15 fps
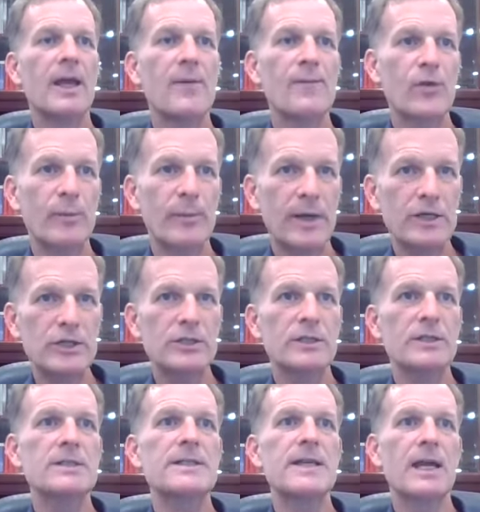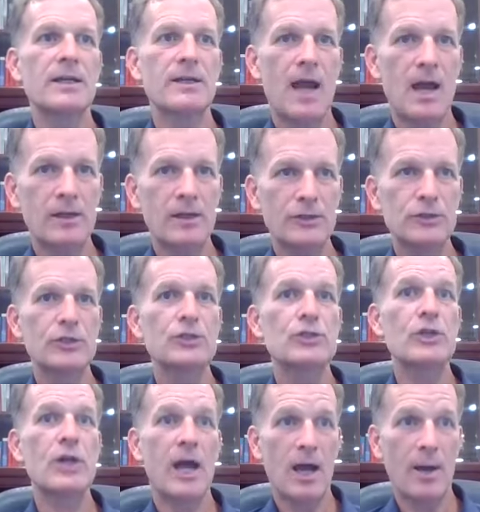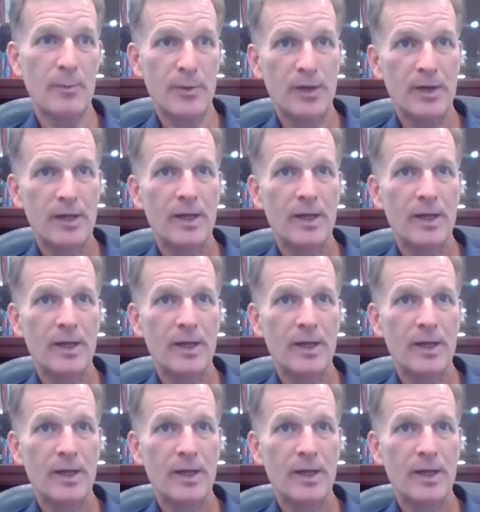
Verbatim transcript: information technology shop,